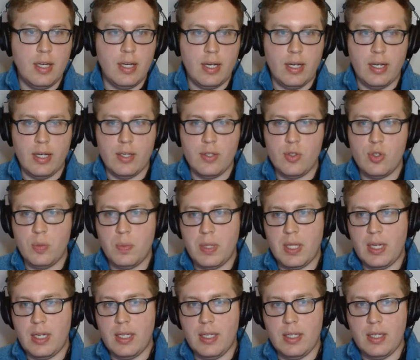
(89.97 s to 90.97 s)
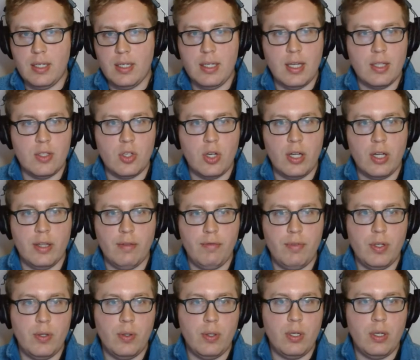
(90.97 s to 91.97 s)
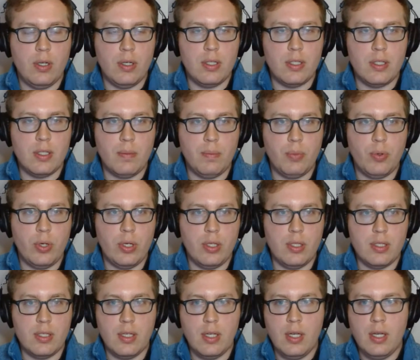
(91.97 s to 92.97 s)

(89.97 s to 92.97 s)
assuming that he gets on the field here at some point,